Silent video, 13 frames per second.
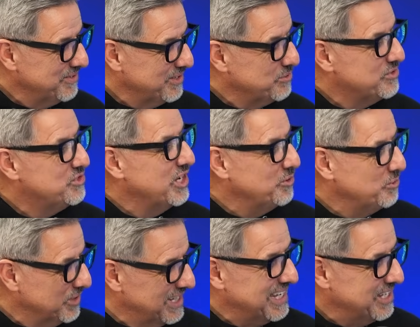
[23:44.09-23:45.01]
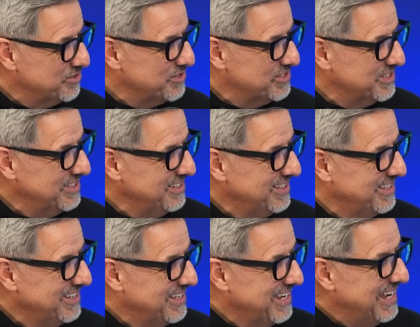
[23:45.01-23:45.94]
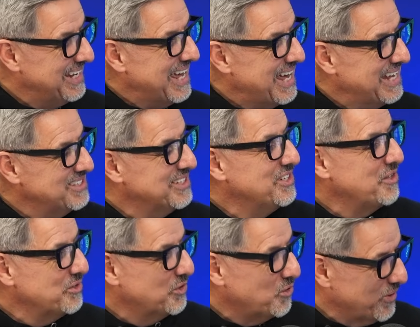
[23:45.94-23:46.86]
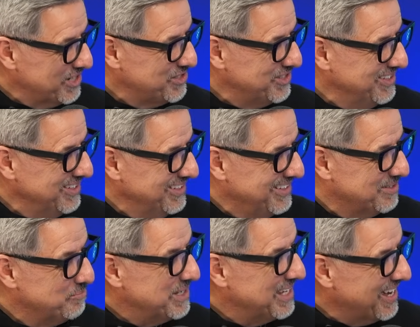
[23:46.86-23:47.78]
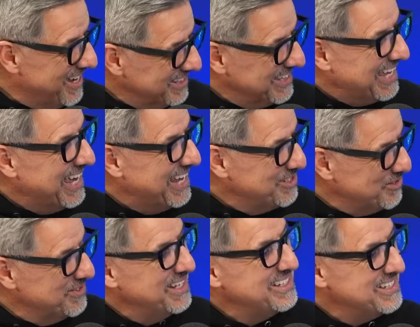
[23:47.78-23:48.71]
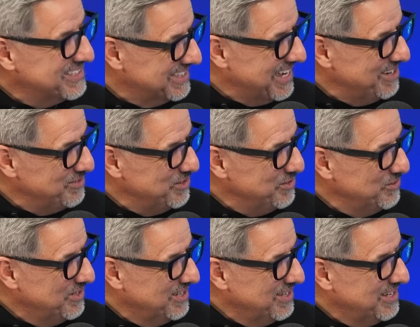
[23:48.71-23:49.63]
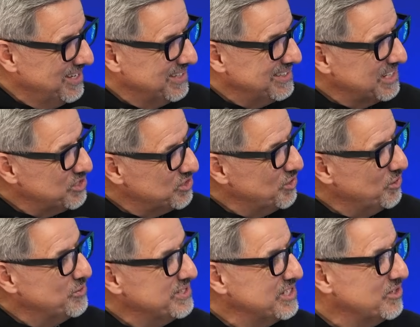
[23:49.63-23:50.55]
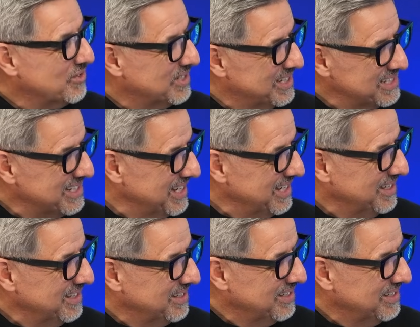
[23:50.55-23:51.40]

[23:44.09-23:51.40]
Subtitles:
who's genuinely interested and asks another question behind the answer they just gave you, that shows that you're listening,